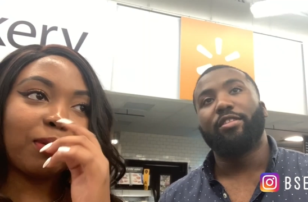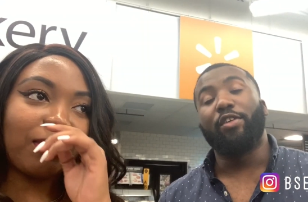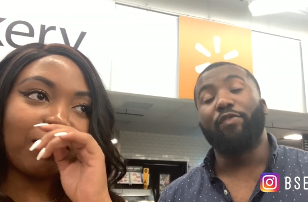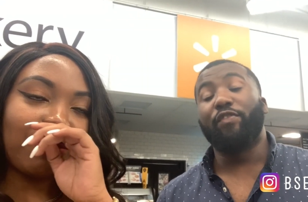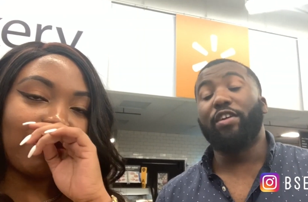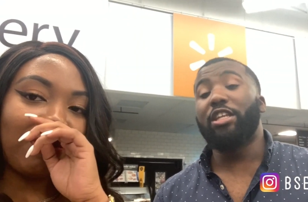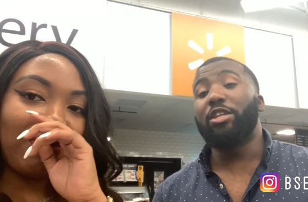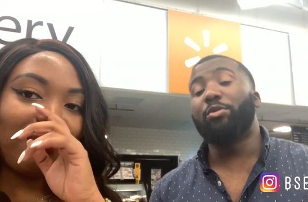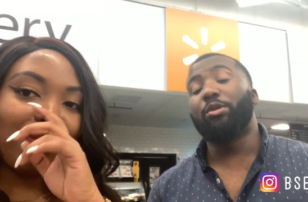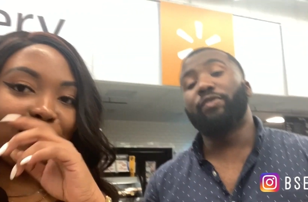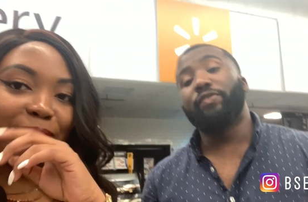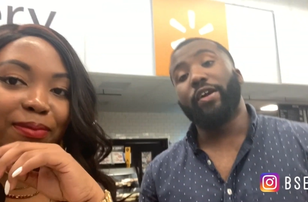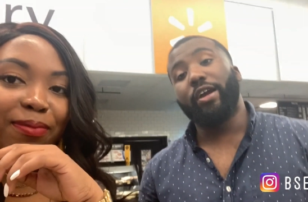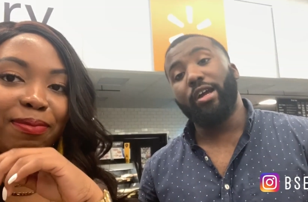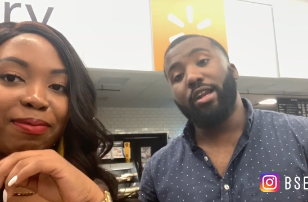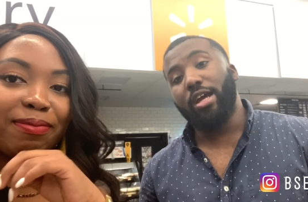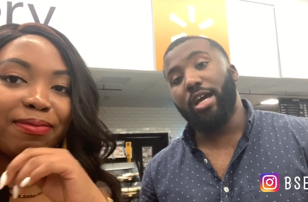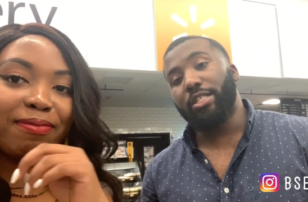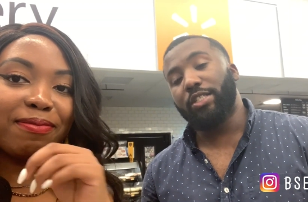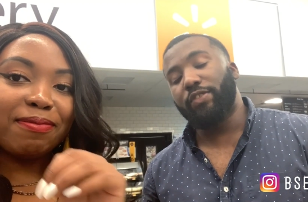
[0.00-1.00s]
Speaker 1: The venue was
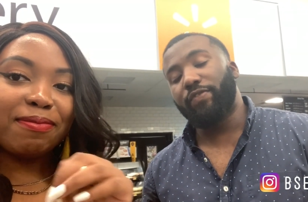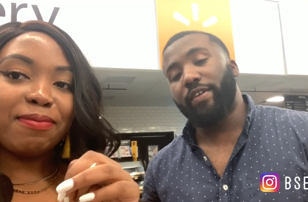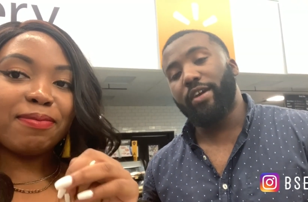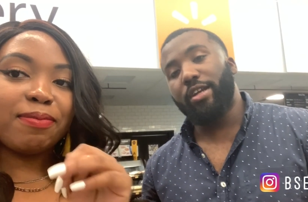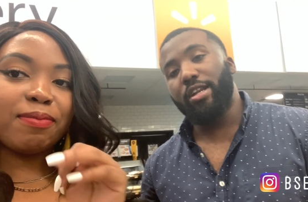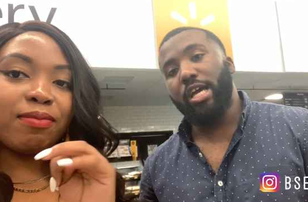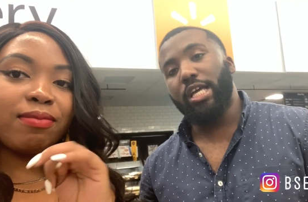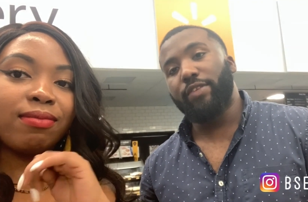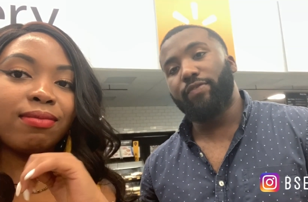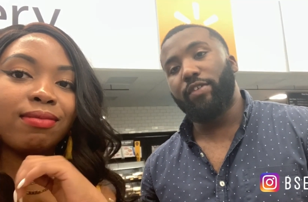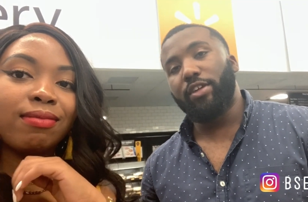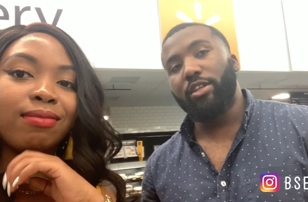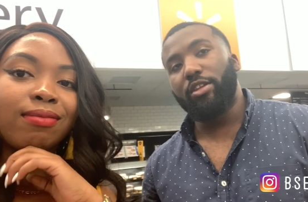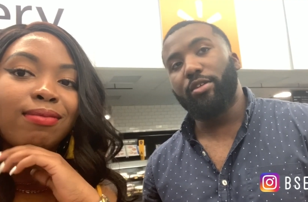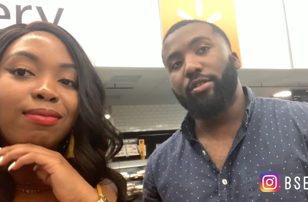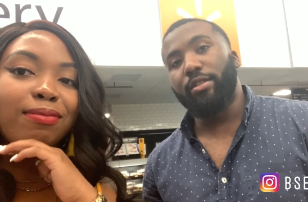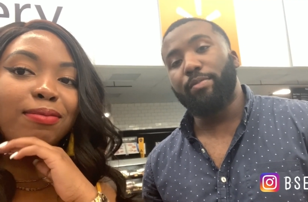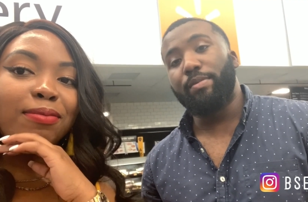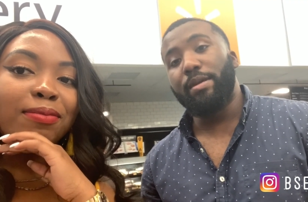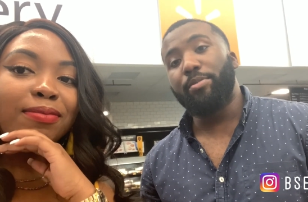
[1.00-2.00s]
very nice. Very nice
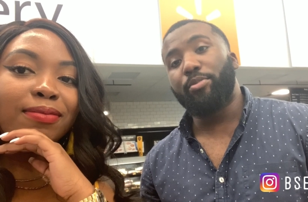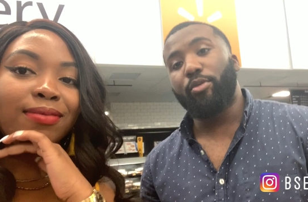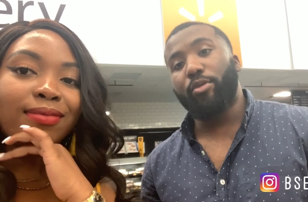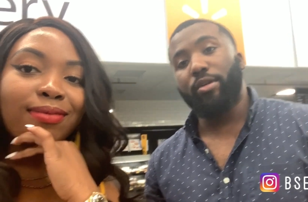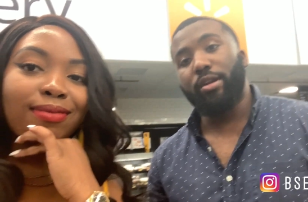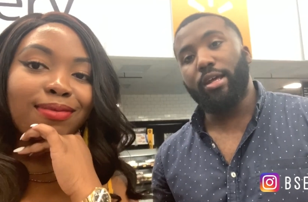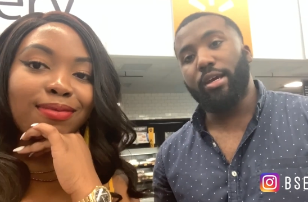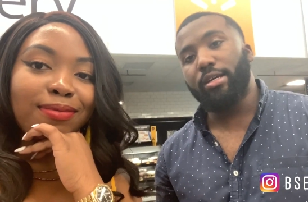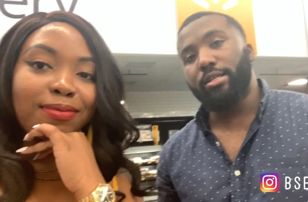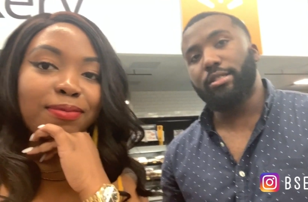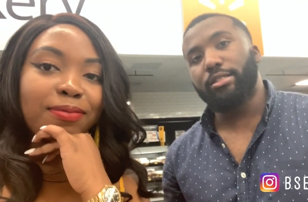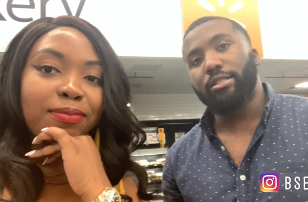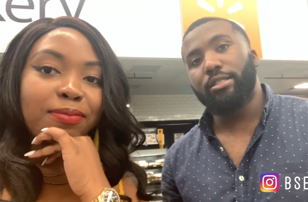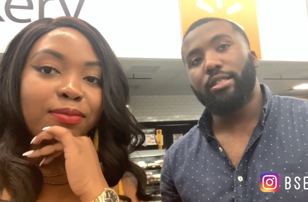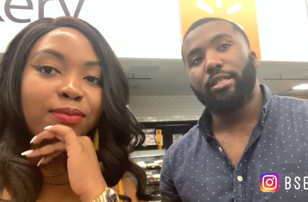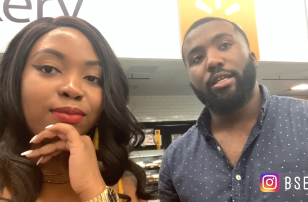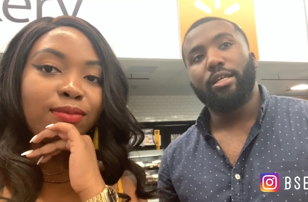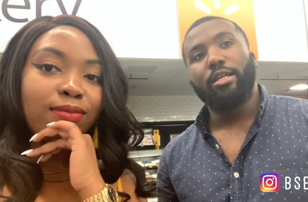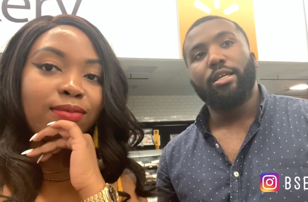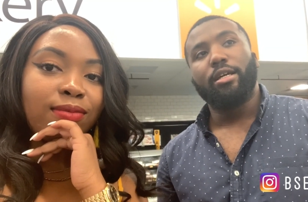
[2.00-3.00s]
venue. The people were nice.
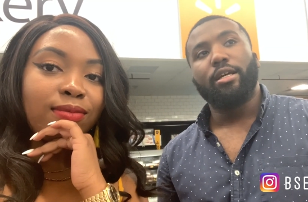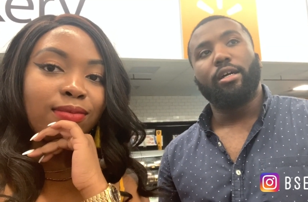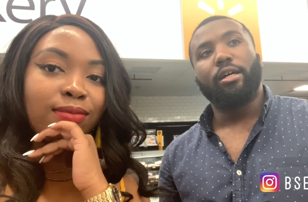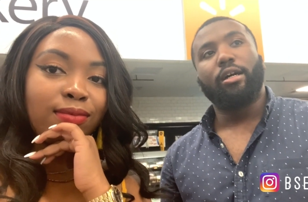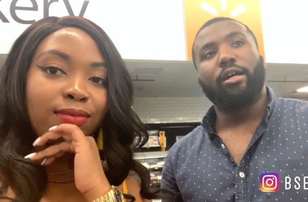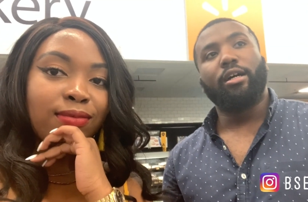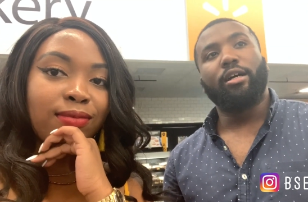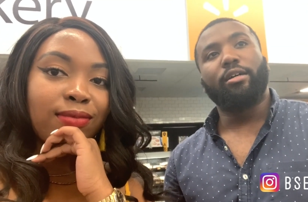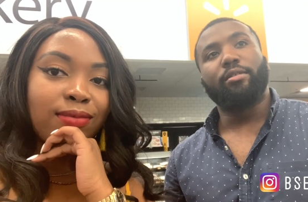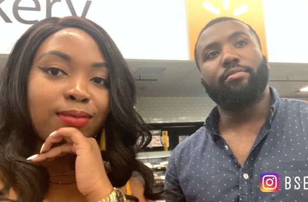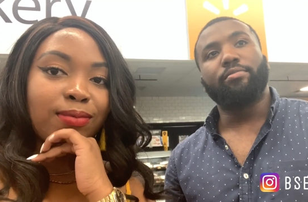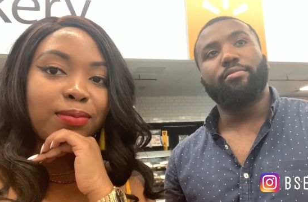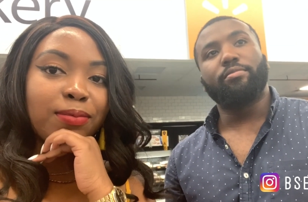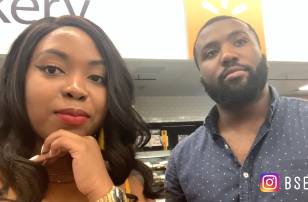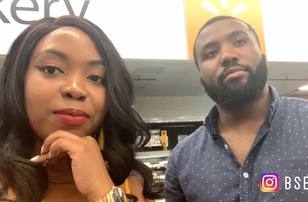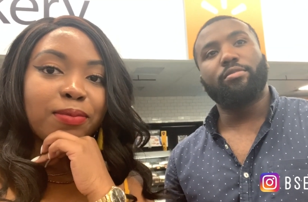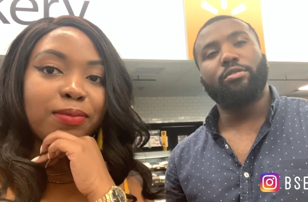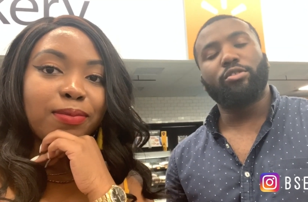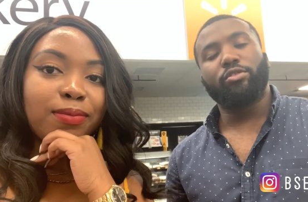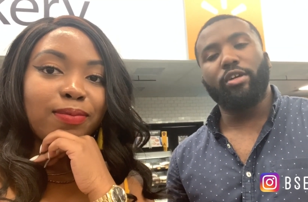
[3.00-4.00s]
Um,
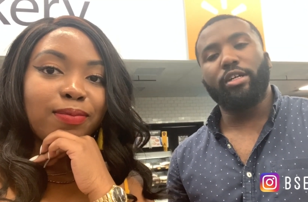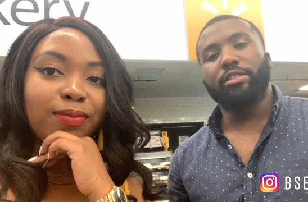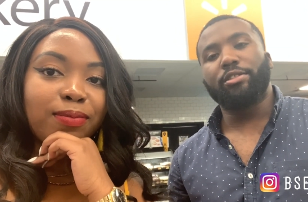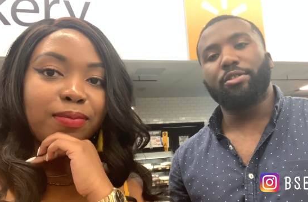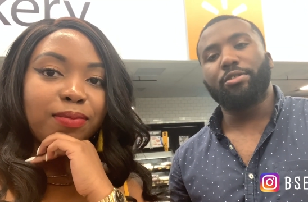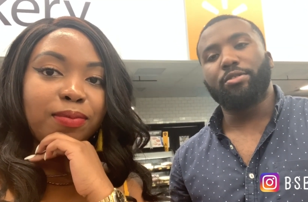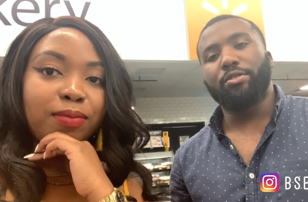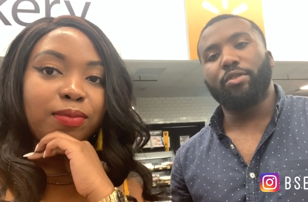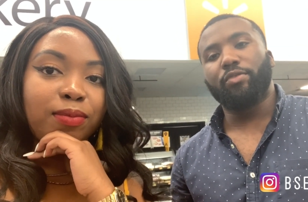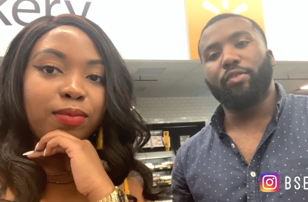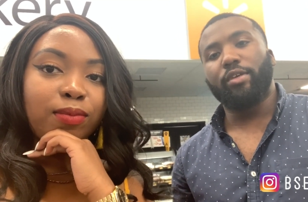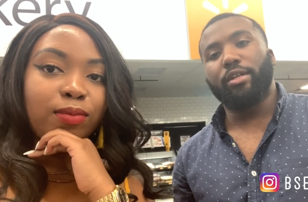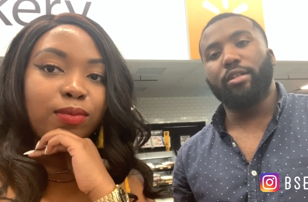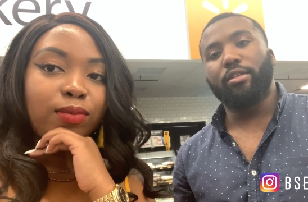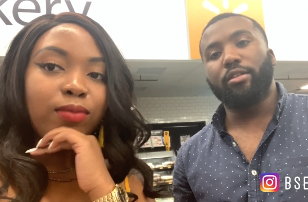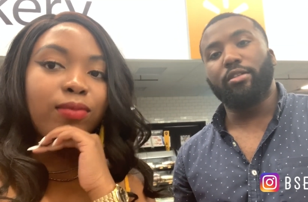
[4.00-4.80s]
it was a great social event.